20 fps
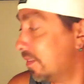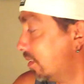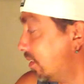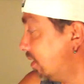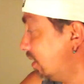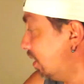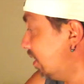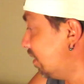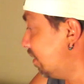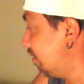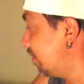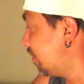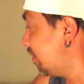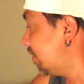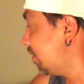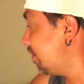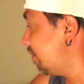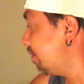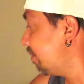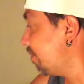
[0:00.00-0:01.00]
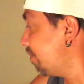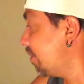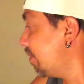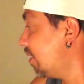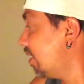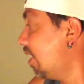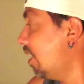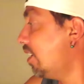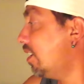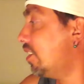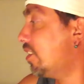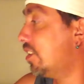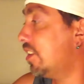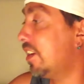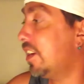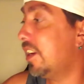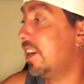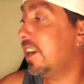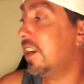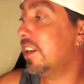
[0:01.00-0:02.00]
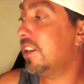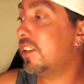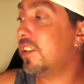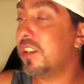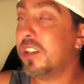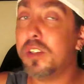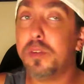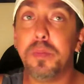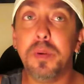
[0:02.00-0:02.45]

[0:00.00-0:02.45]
You know, honestly, it's it's